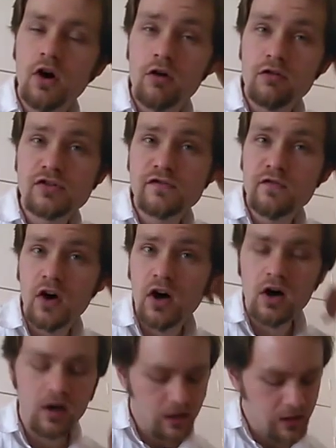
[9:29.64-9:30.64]
chorus
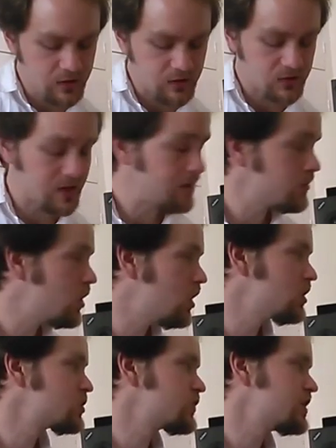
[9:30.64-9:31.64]
4, it's the same
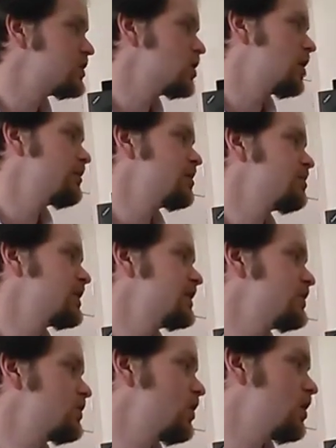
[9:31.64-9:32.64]
chords that you normally play in
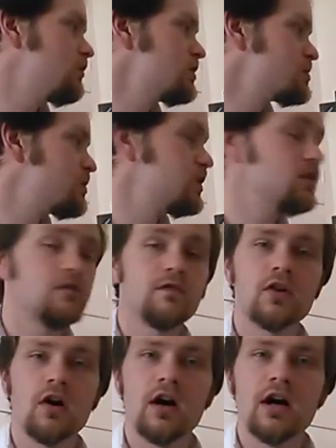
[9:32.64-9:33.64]
your chorus, but you've
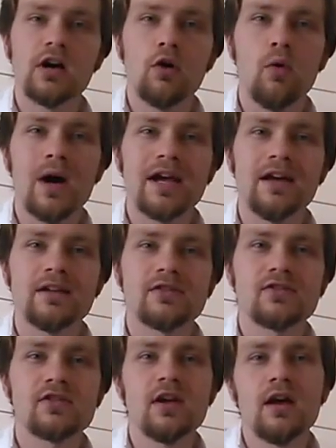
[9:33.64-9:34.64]
got a quiet
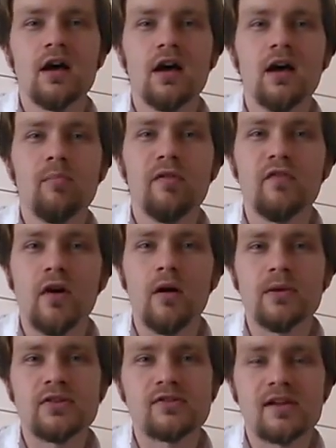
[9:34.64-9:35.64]

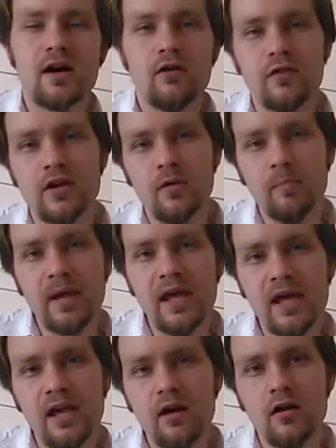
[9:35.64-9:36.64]
performance now. The little
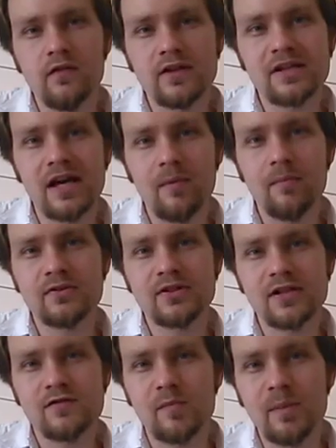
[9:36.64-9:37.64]
P on the tab
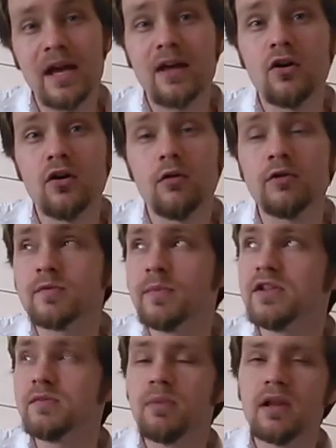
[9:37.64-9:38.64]
stands for piano, which
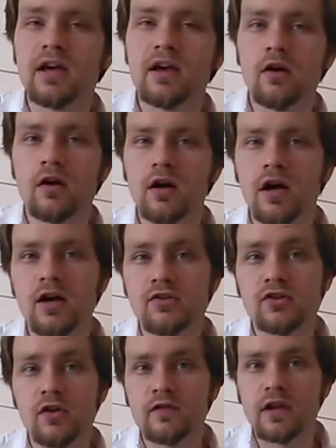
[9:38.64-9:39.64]
means play
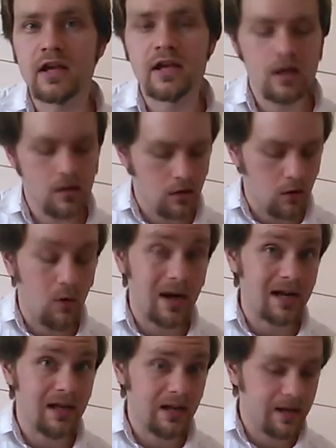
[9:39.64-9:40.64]
softly or
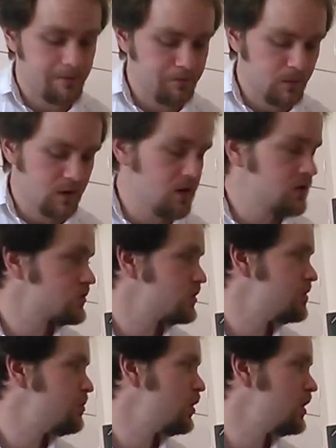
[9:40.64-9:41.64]
quietly. So
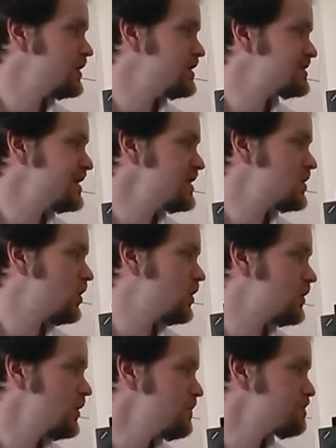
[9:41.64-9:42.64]
you put your D
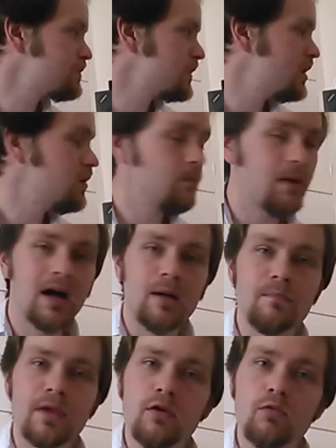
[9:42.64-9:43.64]
chord on,
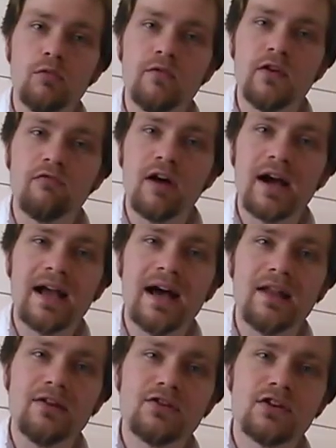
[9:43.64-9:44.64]
palm mute with your right
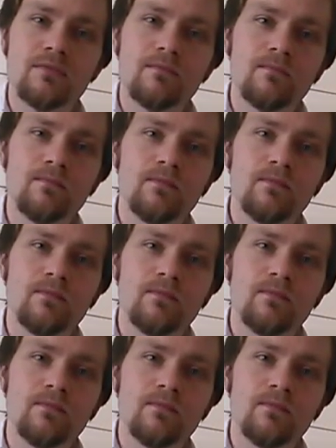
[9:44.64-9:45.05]
hand, and